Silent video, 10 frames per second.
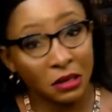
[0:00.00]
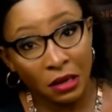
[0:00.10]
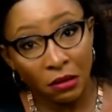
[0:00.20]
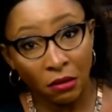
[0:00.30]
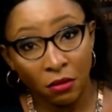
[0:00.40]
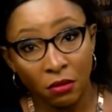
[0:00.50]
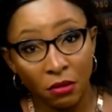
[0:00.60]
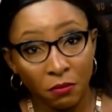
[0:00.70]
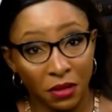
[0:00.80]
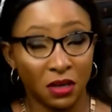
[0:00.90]
they go.
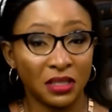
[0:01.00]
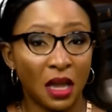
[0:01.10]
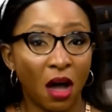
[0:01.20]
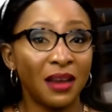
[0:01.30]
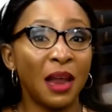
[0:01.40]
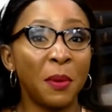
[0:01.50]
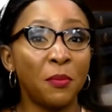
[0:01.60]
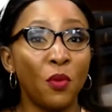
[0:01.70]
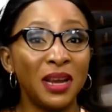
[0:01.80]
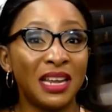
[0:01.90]
Because other people,
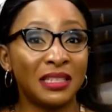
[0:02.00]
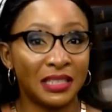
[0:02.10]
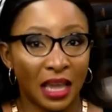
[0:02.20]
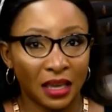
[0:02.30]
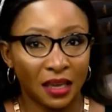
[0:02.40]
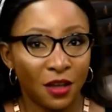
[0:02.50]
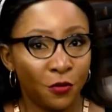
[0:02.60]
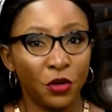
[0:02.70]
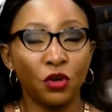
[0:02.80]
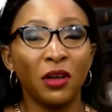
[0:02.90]
where they take,
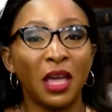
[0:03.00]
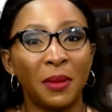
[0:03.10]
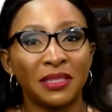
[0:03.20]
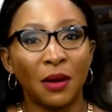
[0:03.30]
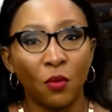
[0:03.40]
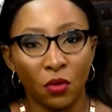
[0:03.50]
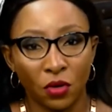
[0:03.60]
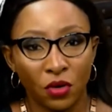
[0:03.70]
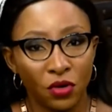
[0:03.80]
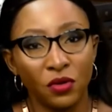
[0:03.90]
if you don't get better work,
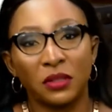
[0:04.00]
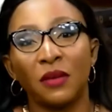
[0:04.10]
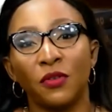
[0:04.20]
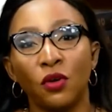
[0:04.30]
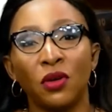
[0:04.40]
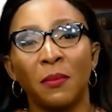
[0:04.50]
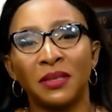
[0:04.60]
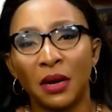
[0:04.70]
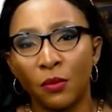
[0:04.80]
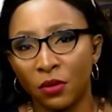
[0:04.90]
you say you don't get
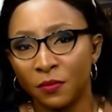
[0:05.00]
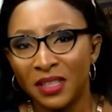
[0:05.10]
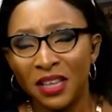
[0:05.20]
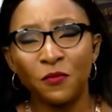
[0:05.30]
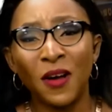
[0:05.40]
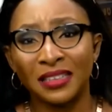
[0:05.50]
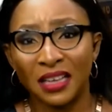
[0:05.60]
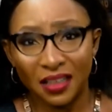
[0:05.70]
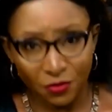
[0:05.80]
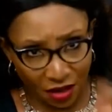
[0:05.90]
better work. In fact,
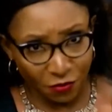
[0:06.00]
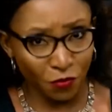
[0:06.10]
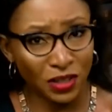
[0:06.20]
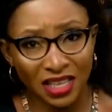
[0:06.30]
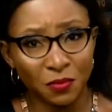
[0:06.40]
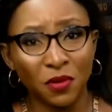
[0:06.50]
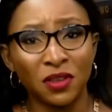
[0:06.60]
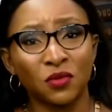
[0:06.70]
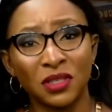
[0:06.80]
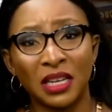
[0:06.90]
with
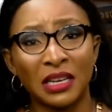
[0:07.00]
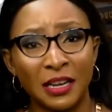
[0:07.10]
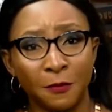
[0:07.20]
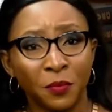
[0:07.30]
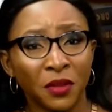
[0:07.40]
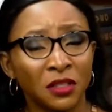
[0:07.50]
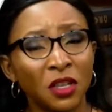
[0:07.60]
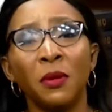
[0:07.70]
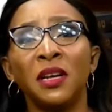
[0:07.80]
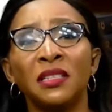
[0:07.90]
experience recently,
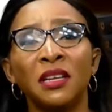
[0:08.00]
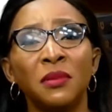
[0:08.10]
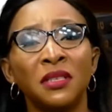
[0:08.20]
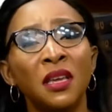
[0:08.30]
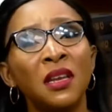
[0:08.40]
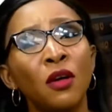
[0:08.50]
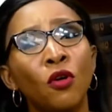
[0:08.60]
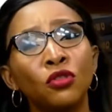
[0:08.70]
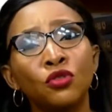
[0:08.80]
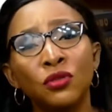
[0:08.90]
somebody, they tell me, say, if they
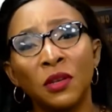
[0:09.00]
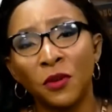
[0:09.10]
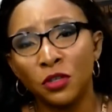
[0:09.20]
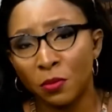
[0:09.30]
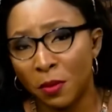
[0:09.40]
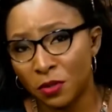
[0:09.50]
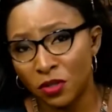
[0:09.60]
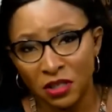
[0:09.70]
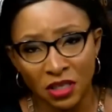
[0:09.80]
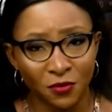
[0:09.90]
go through different job
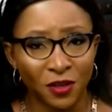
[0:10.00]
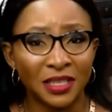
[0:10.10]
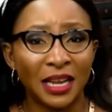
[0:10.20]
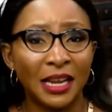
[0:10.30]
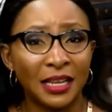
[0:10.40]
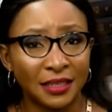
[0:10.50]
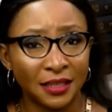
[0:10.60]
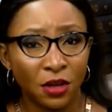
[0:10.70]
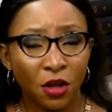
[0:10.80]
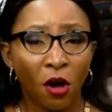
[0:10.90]
opportunities for inside LinkedIn,
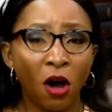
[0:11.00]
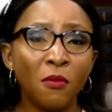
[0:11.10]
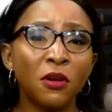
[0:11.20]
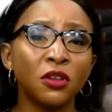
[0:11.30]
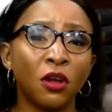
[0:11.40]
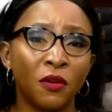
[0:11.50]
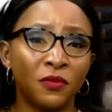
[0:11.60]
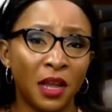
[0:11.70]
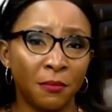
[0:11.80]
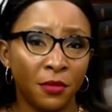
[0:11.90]
almost all of
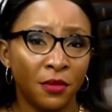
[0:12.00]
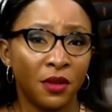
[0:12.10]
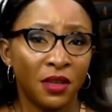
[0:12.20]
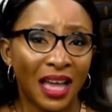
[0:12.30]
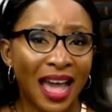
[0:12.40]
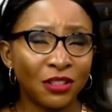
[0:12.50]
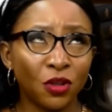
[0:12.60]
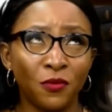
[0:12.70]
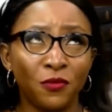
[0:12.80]
them, out of